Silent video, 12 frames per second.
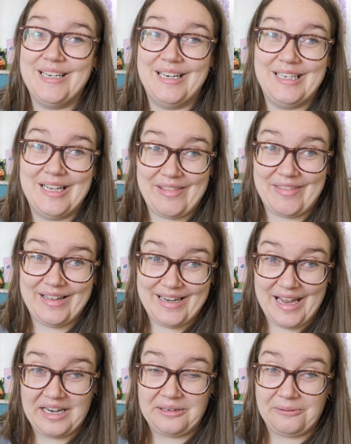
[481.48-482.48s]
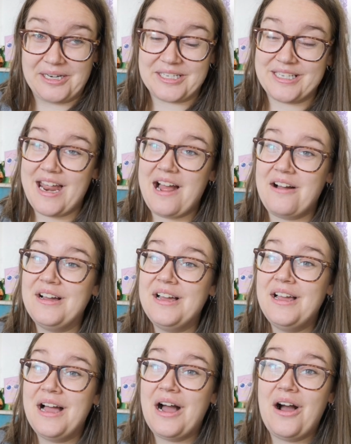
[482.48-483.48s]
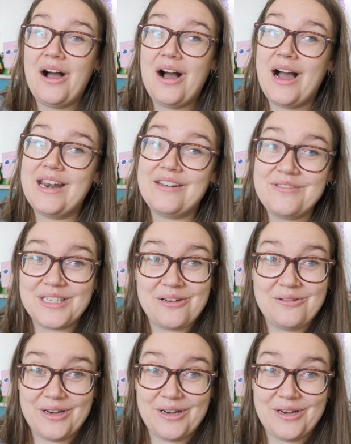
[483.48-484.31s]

in another language. Now, I don't sew